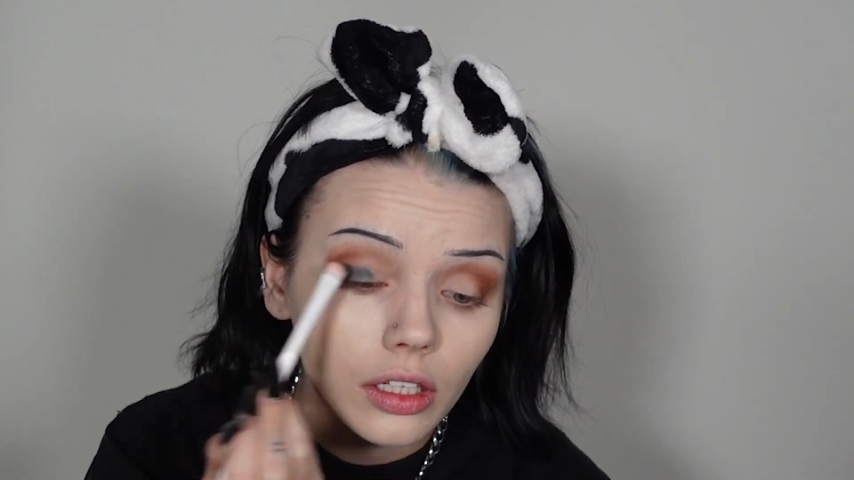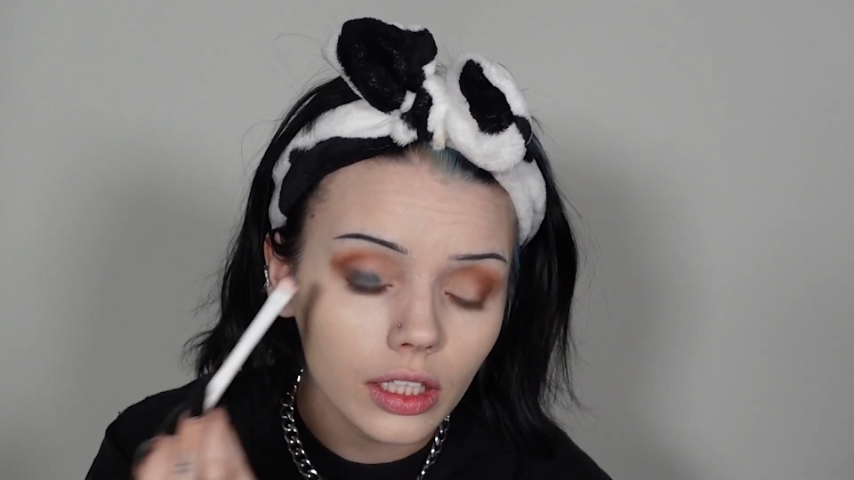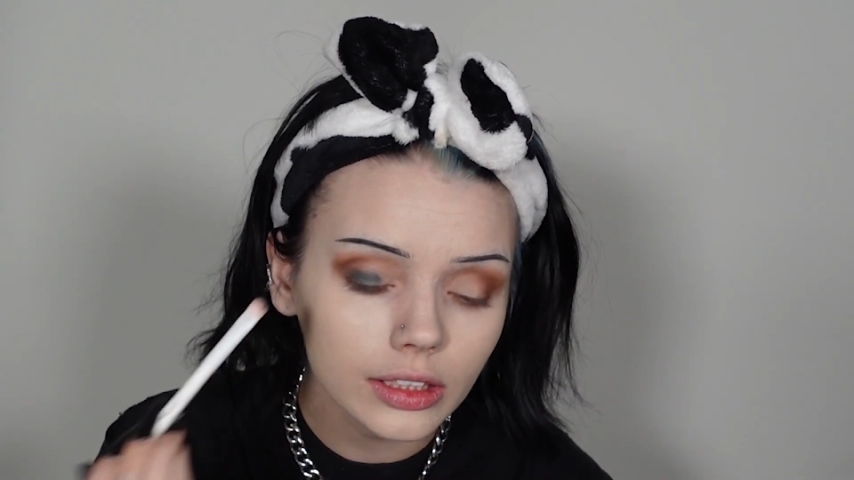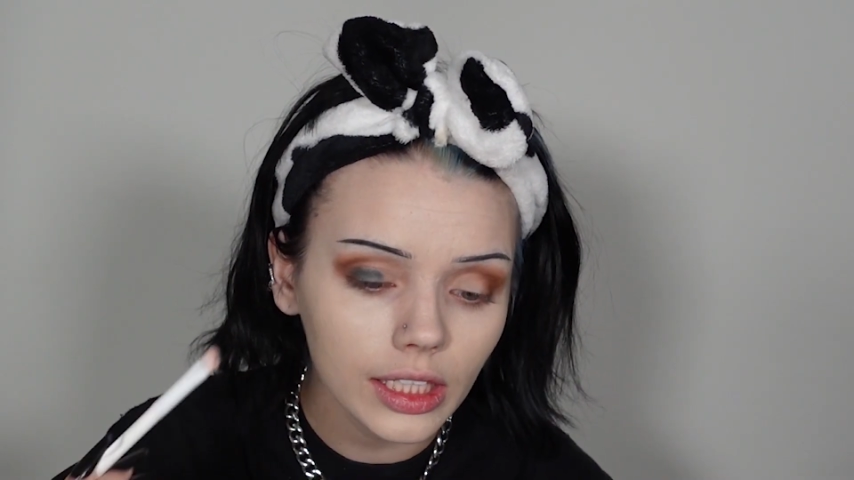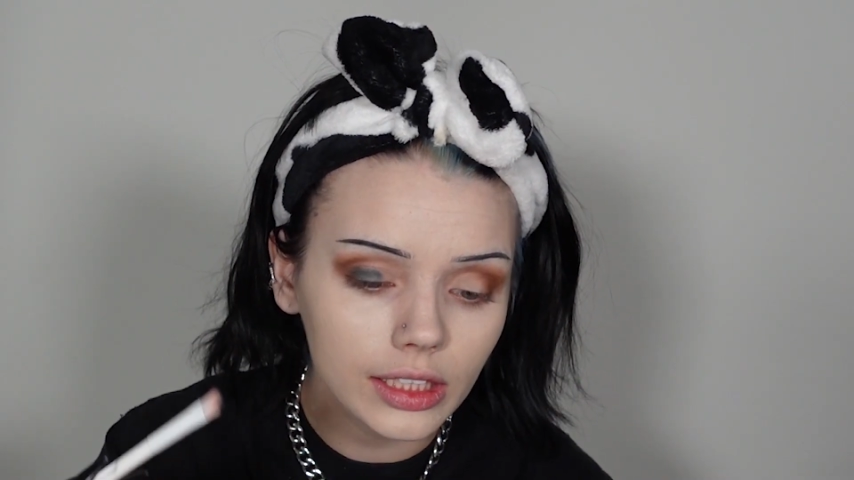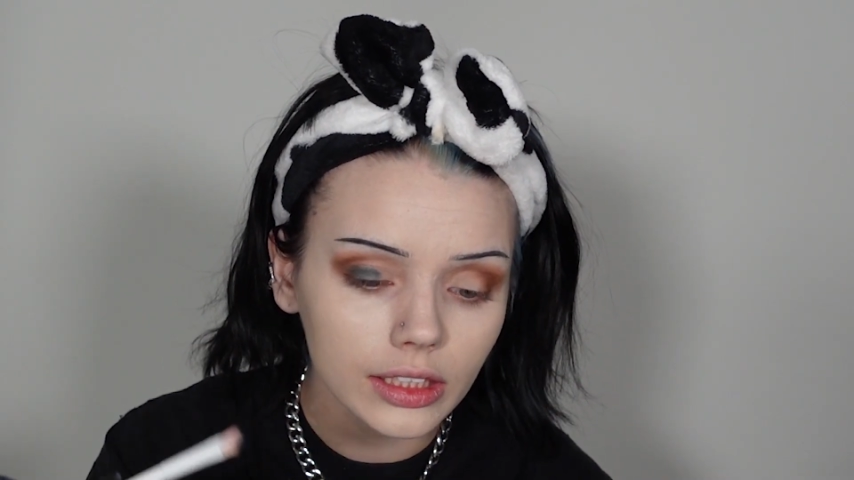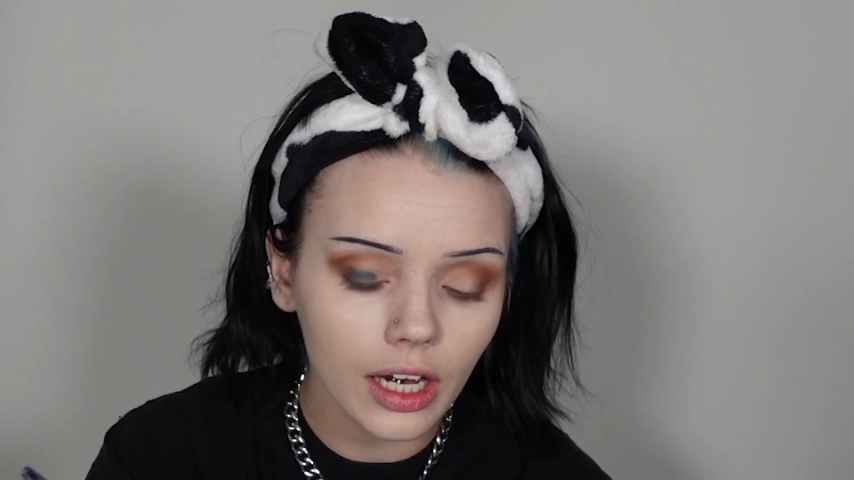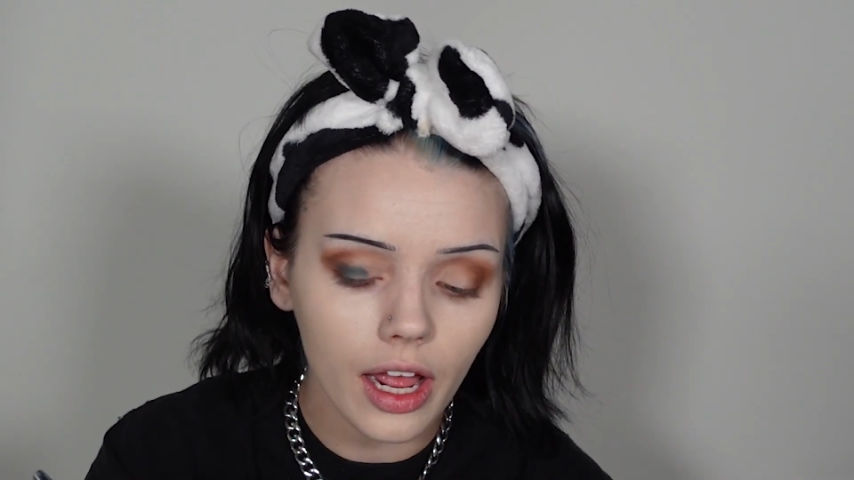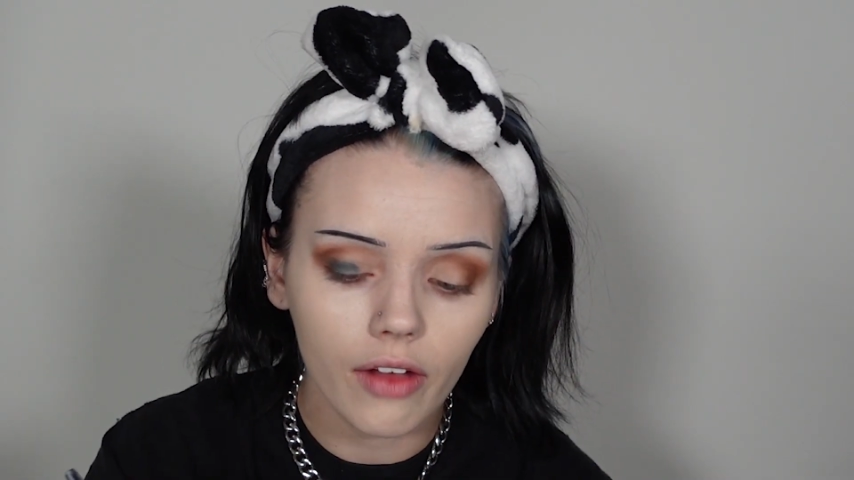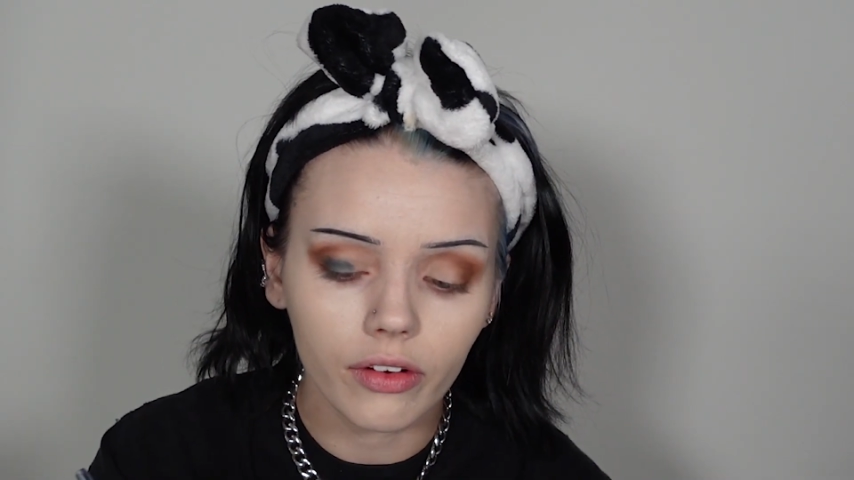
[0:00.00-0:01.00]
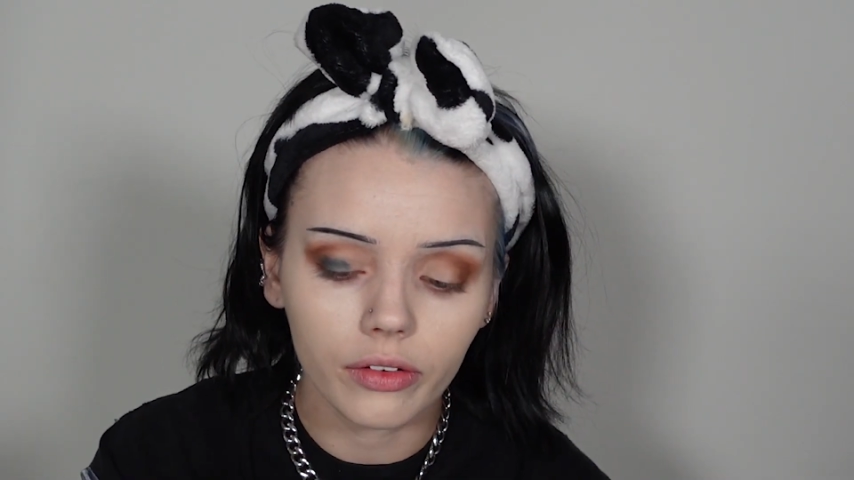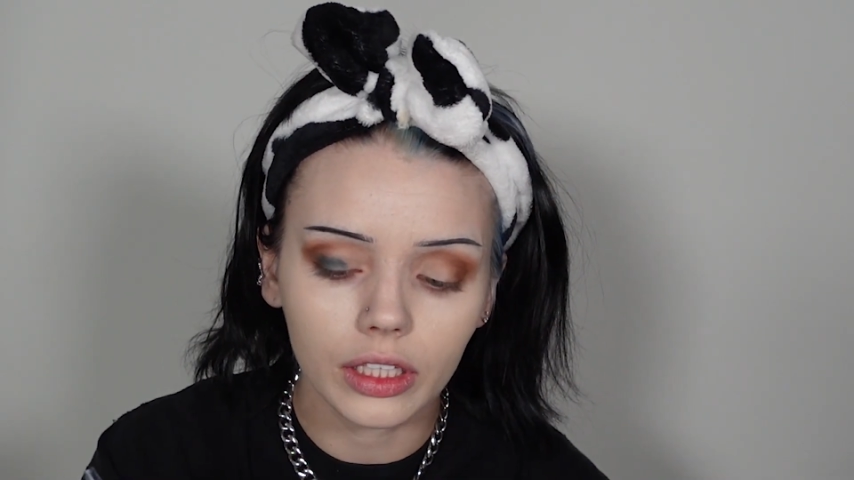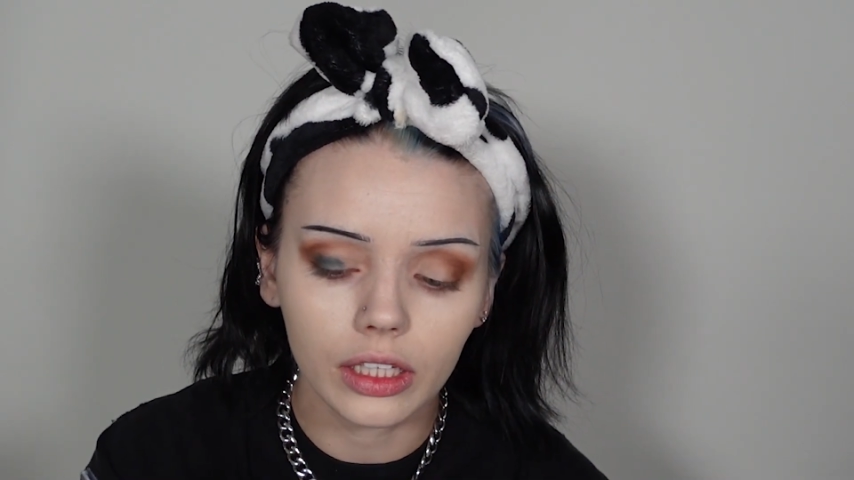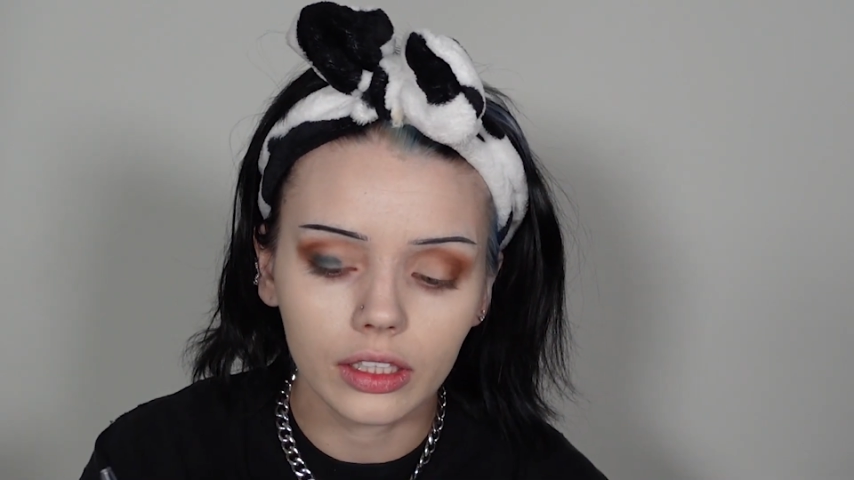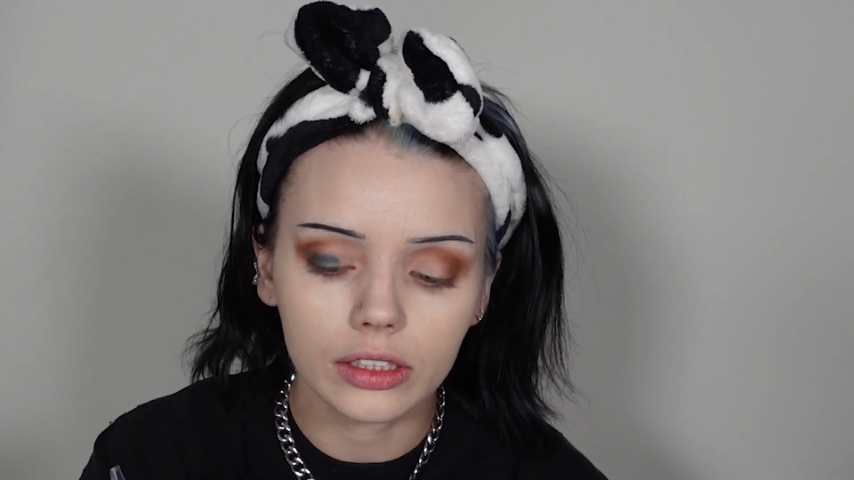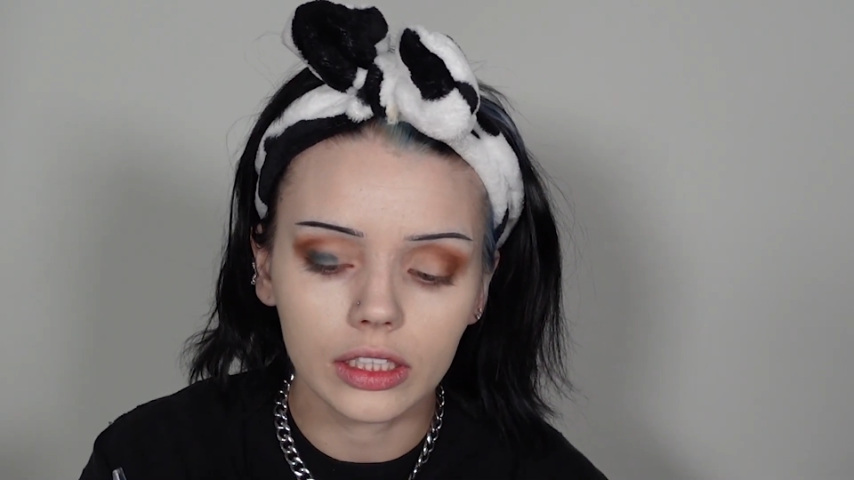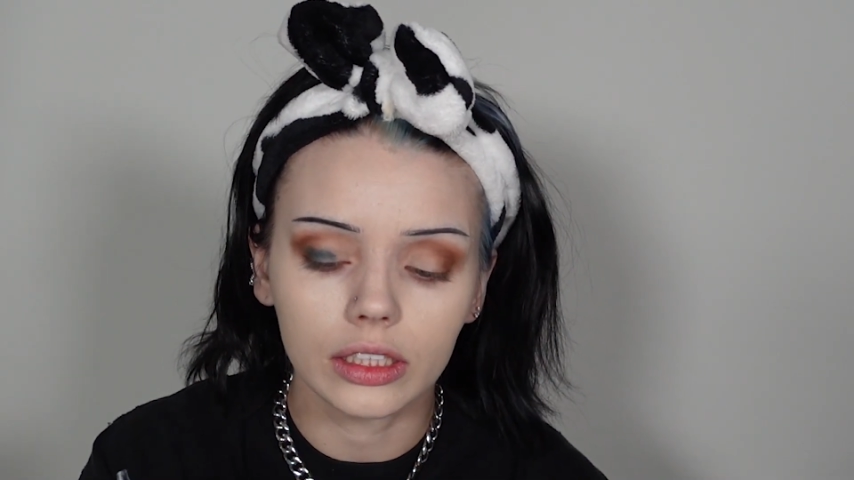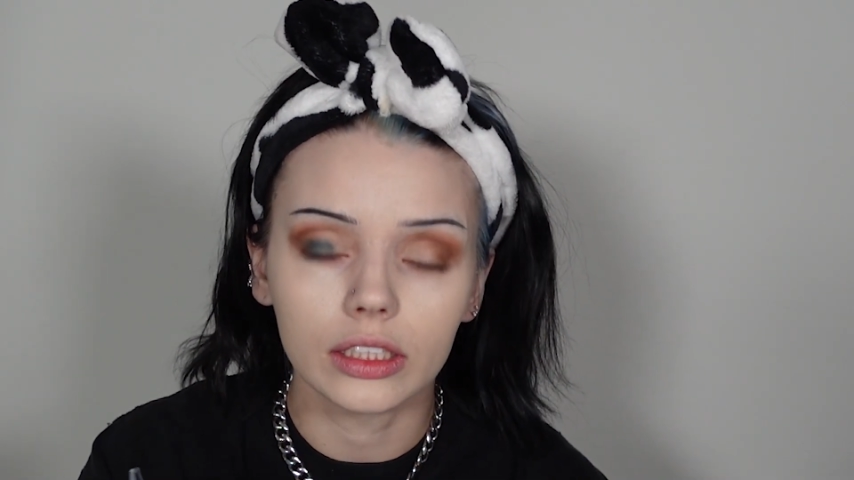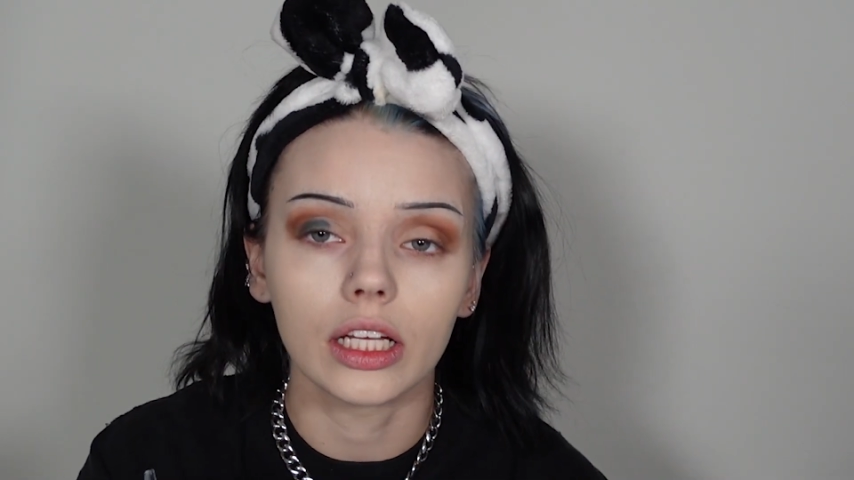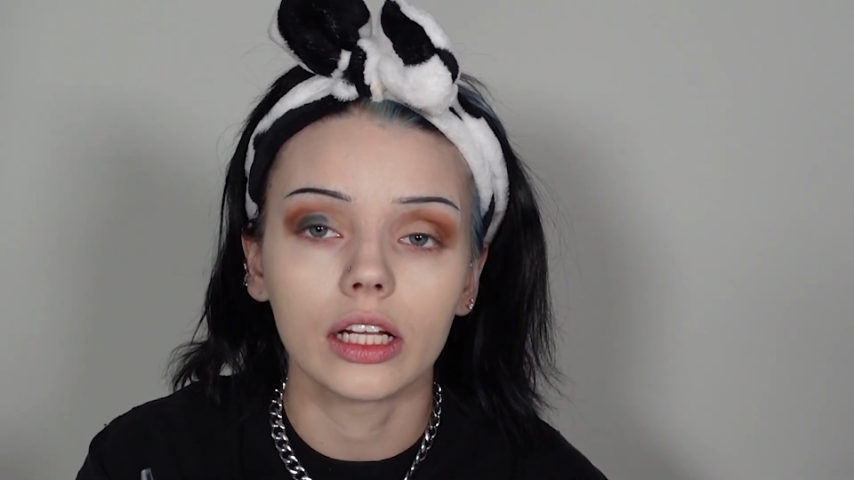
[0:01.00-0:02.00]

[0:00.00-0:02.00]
Because like I said, I haven't really looked at this.